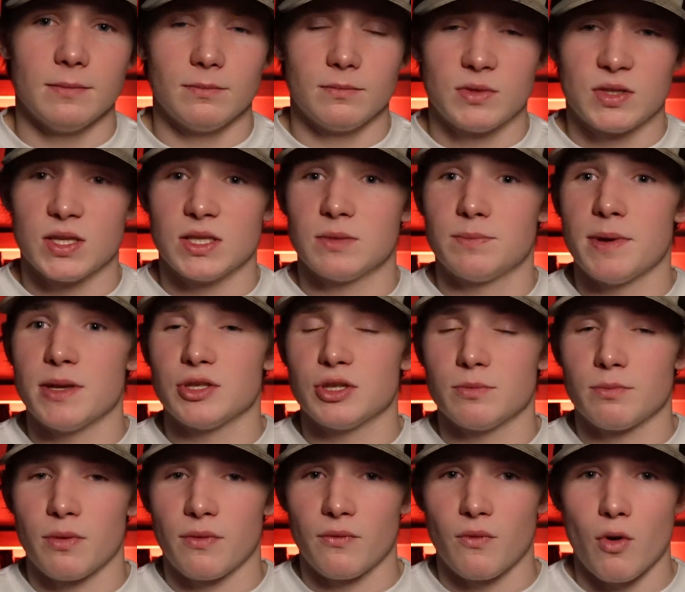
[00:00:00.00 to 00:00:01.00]

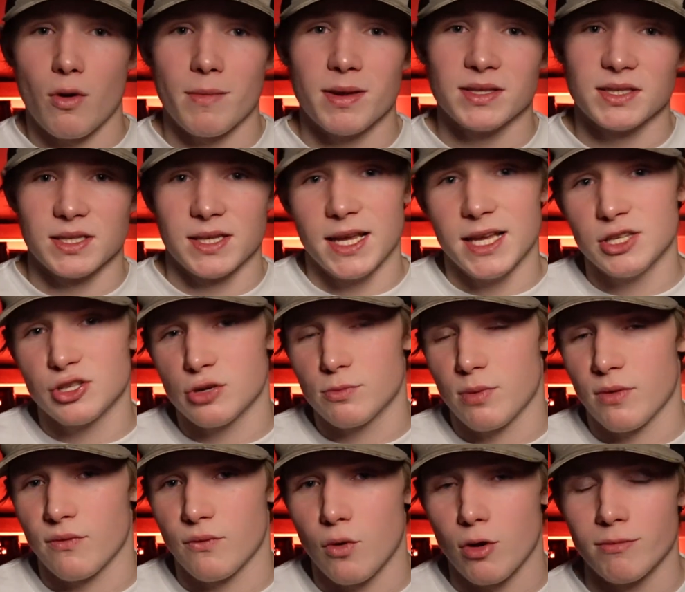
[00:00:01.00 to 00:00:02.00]
suspension performance and engine
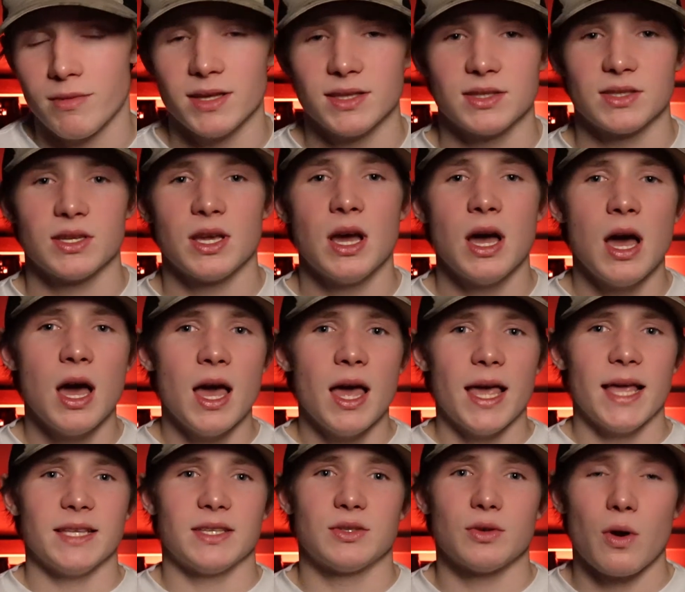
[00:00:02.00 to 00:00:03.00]
performance.
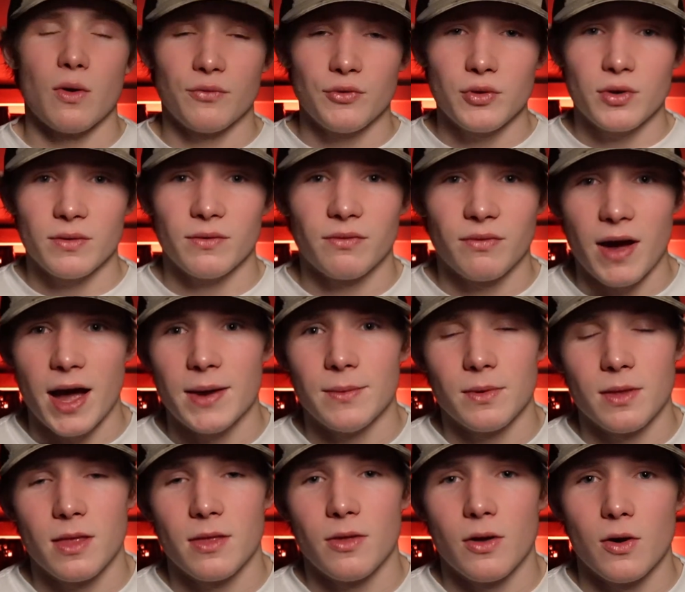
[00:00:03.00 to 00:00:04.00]
And so if you can
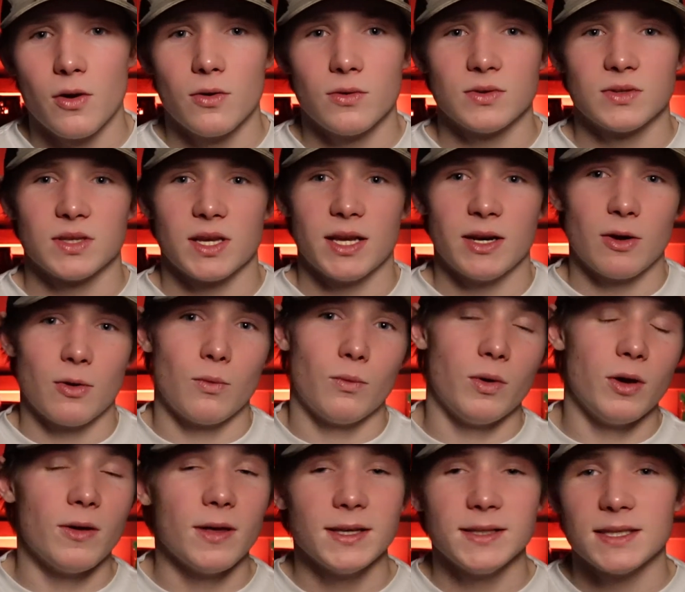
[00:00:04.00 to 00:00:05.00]
find one of those and are
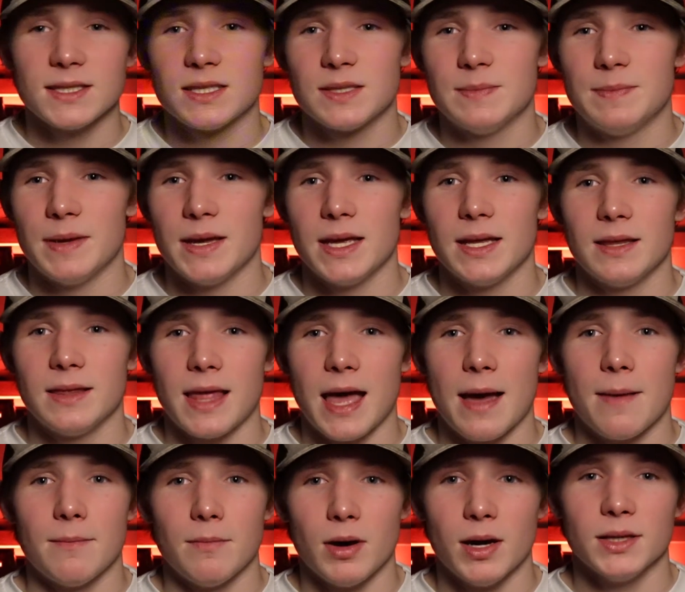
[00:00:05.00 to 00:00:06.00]
willing to spend
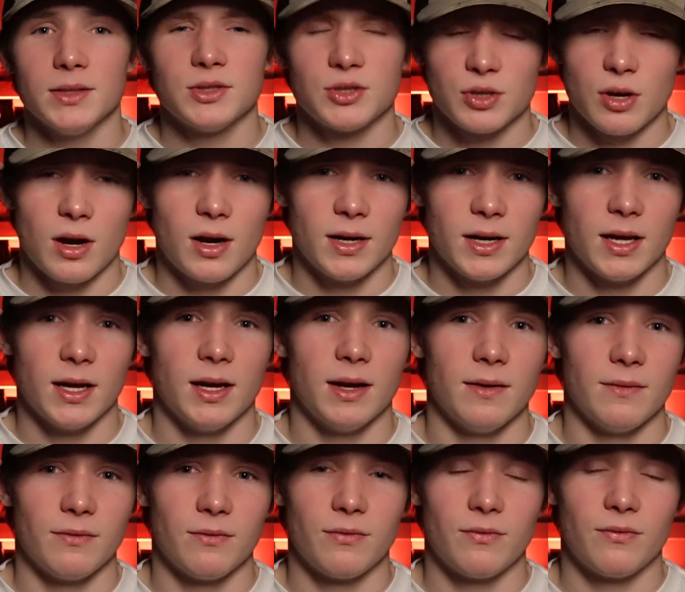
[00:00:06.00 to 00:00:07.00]
that much on
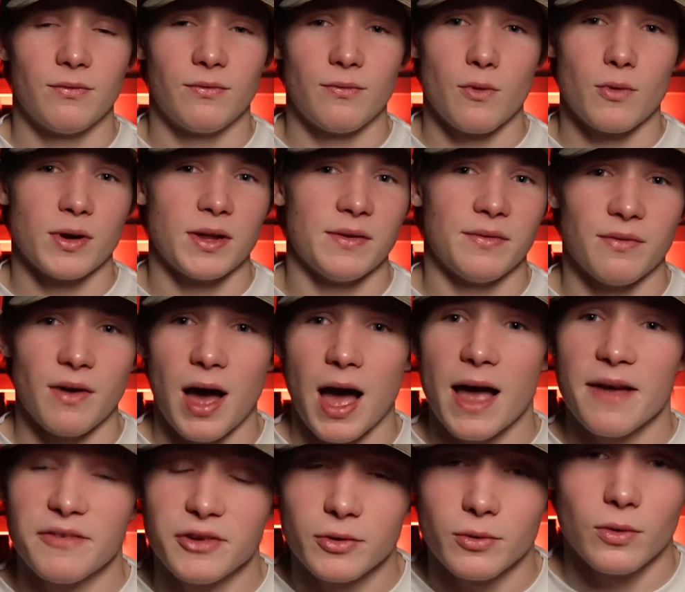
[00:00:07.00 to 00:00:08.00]
a
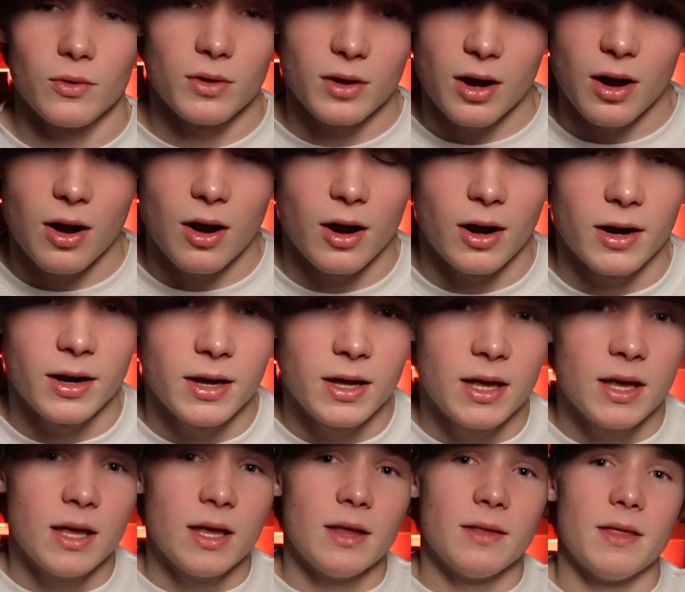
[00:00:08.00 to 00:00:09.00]
45-year-old car,
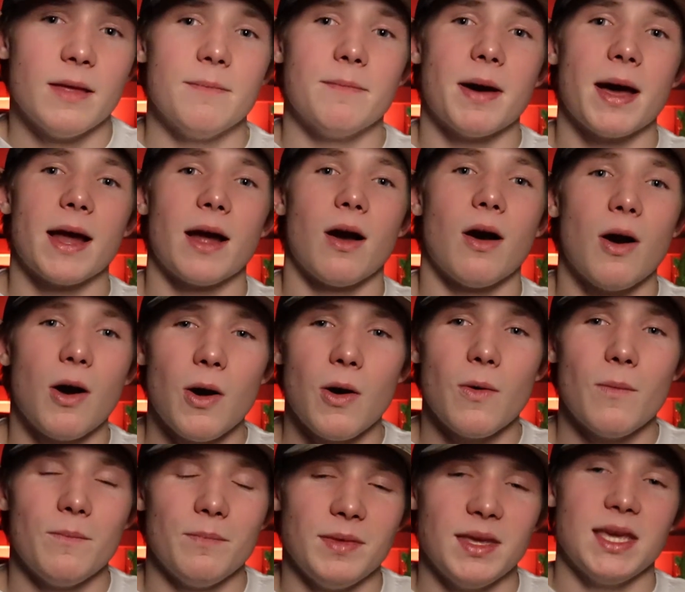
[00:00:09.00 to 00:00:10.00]
then by
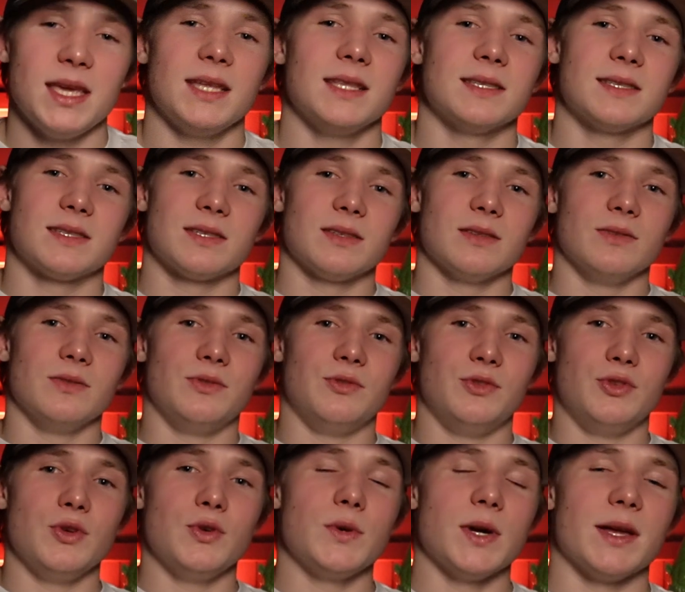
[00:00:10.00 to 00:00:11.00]
all means
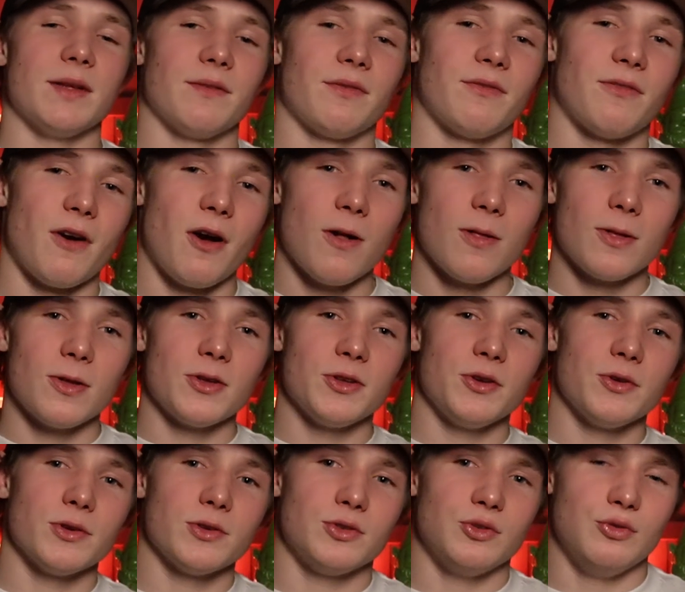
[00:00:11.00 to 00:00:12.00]
do it. Follow
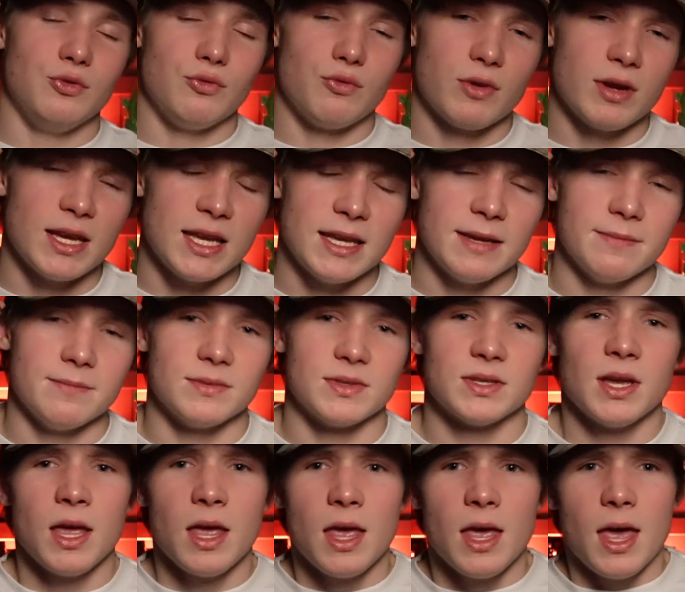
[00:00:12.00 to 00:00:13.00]
your
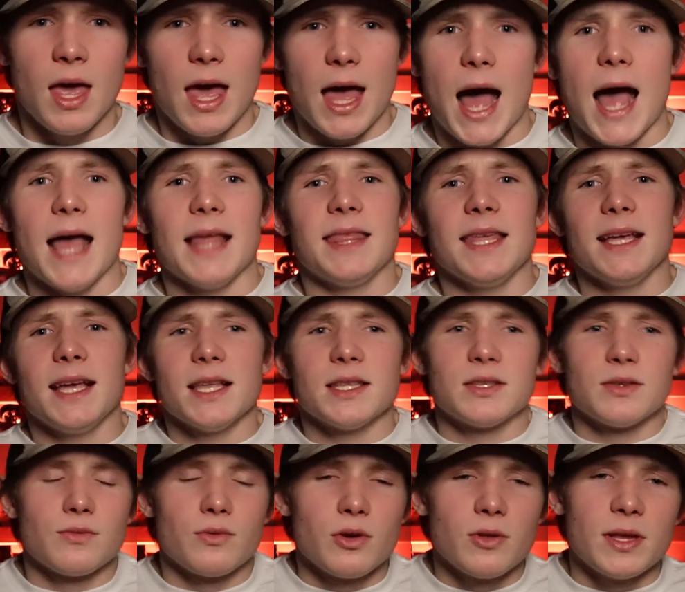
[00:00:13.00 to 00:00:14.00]
dreams. I think
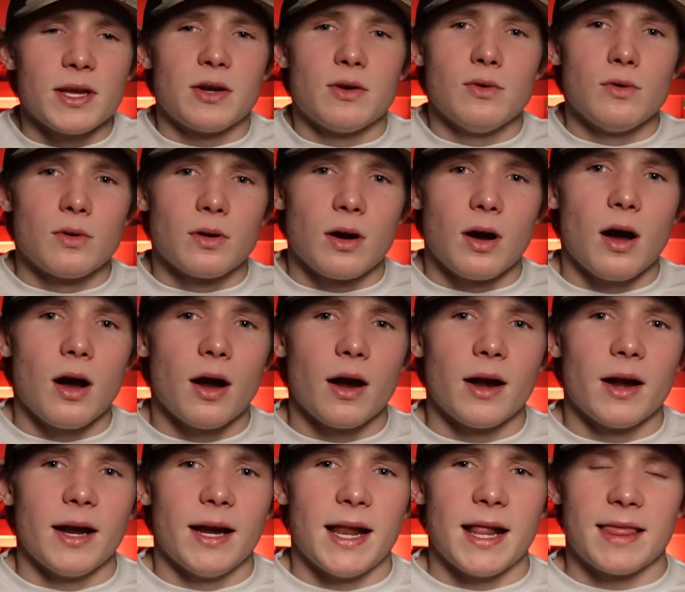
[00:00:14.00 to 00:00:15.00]
it's a really cool
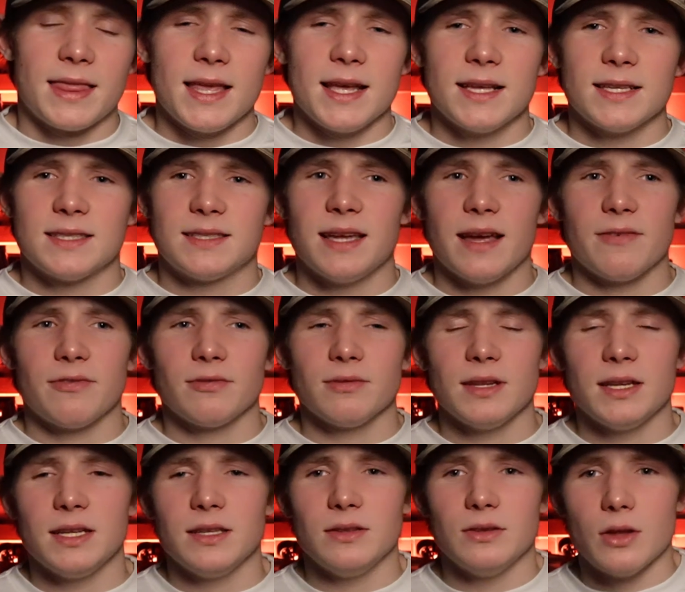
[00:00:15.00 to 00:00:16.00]
car, and I think it's definitely